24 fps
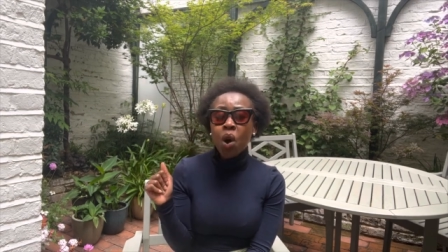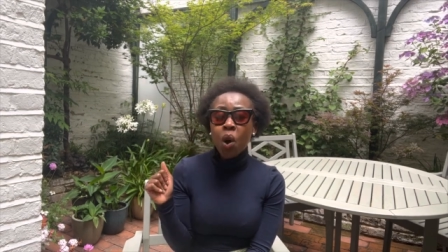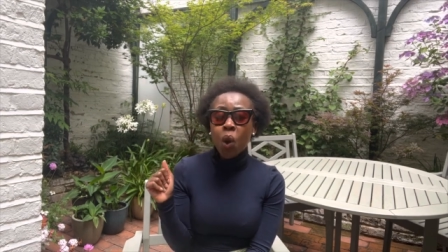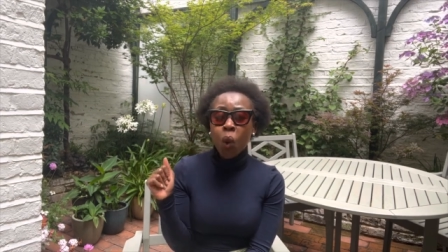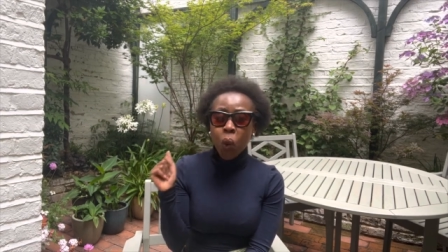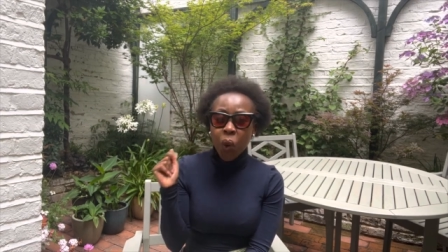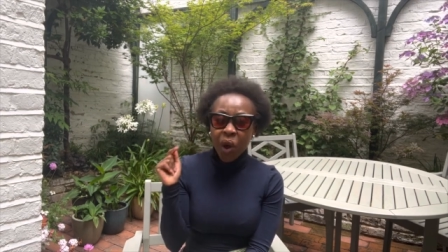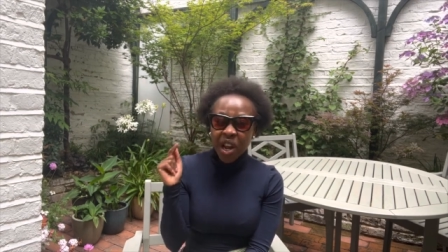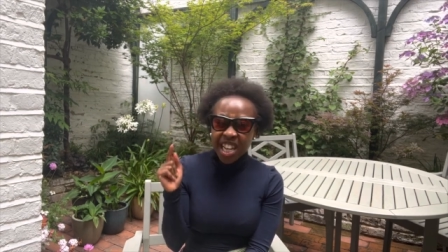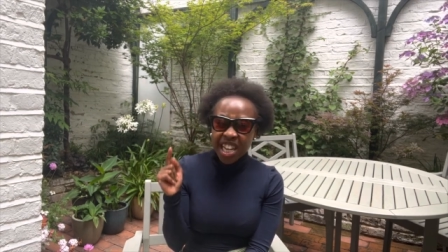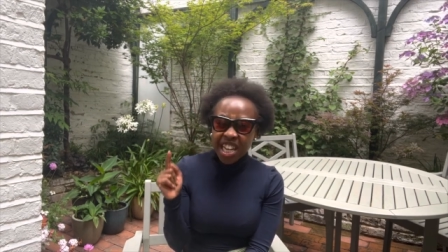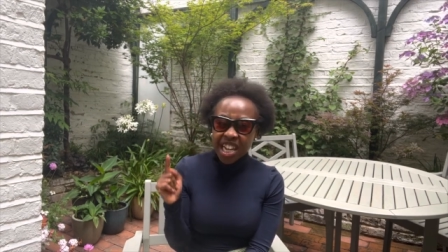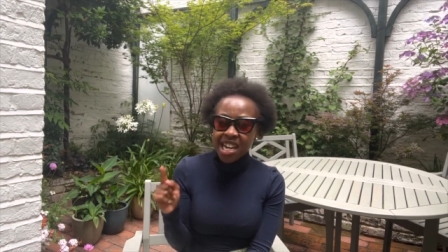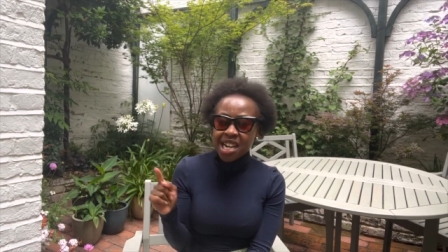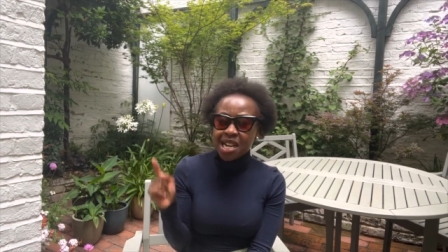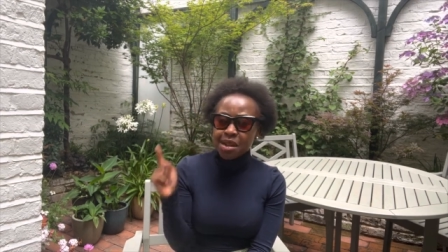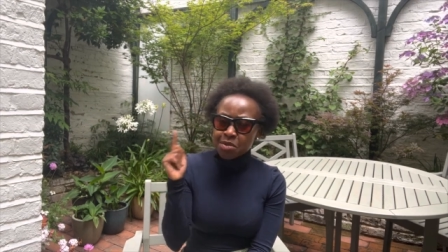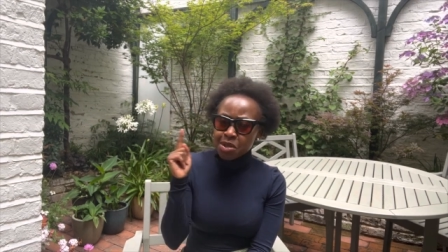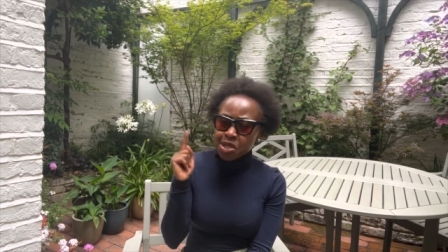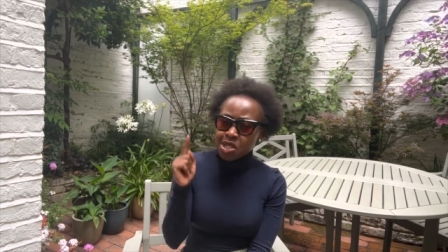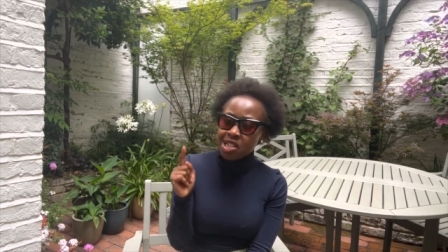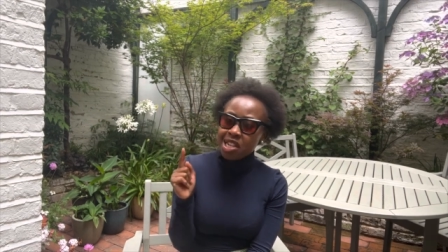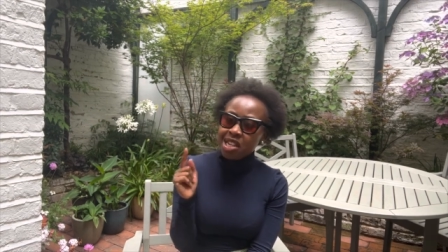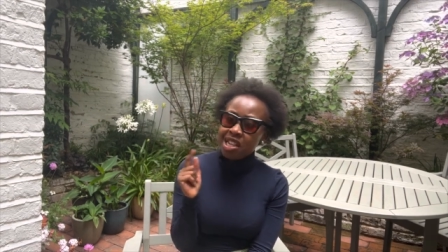when it
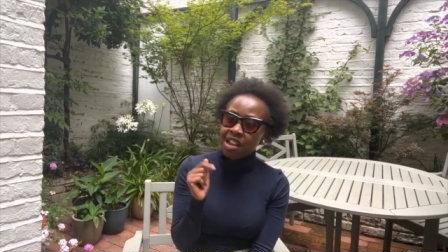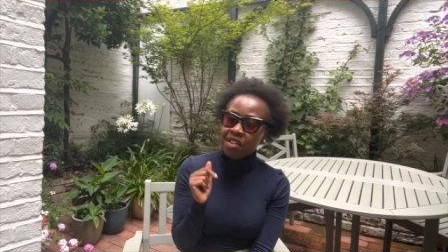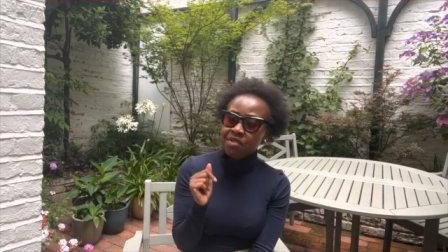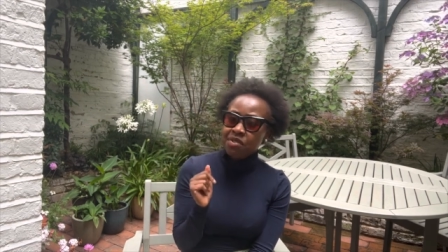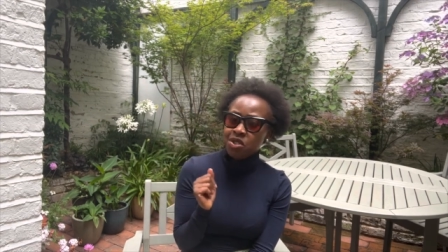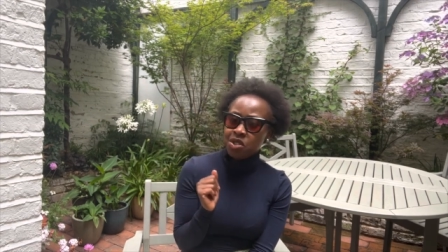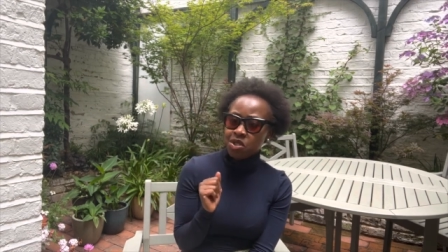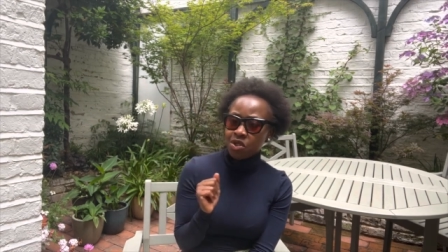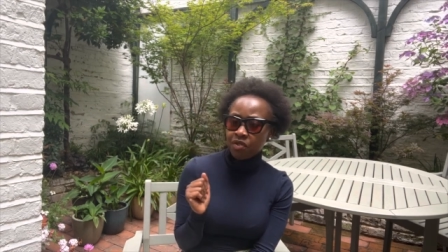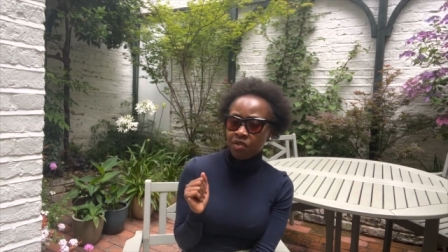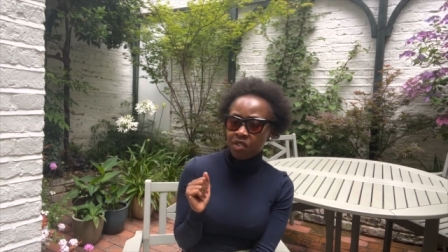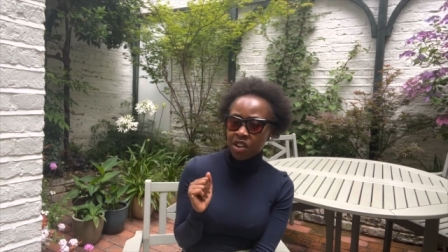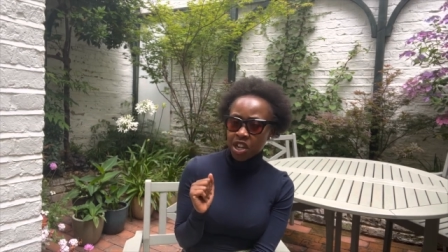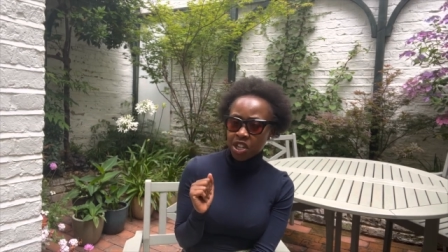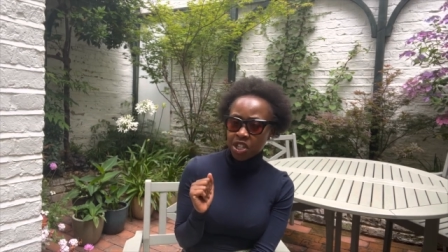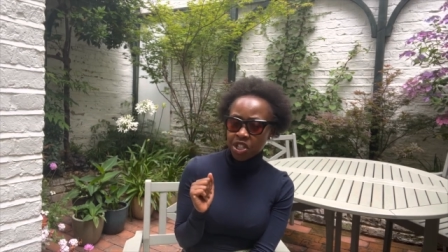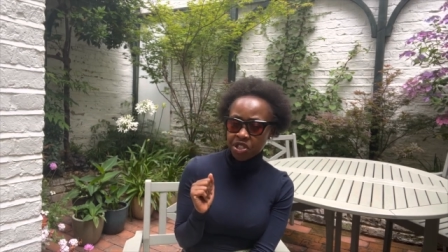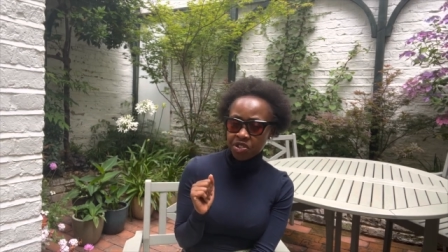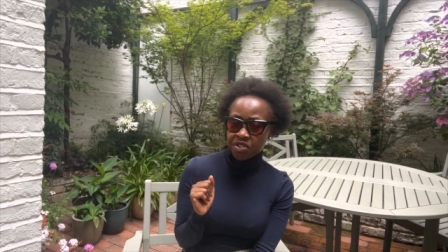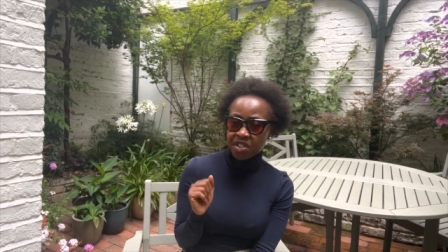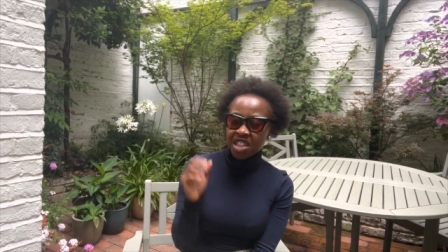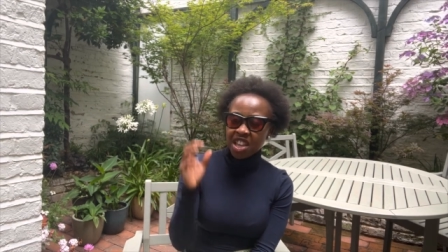comes to levels of luxury.